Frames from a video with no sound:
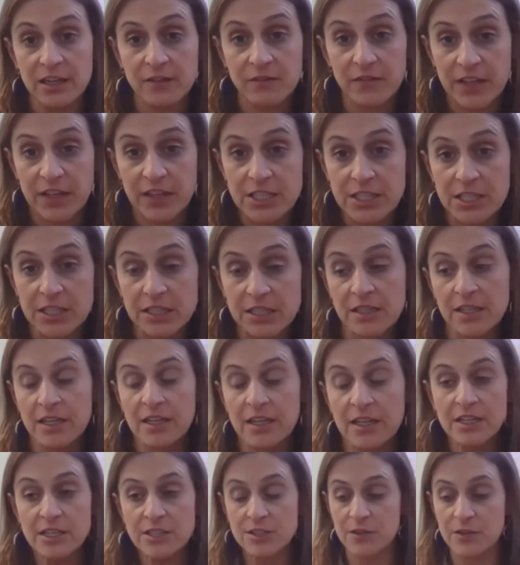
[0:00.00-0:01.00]
convention.
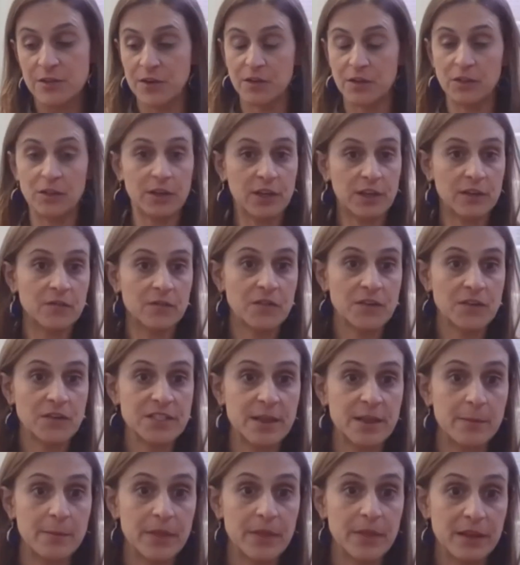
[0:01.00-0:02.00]
So if you're looking for
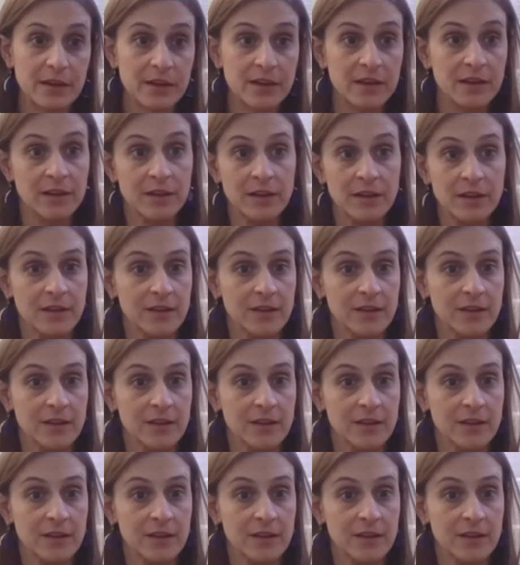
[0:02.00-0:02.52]
something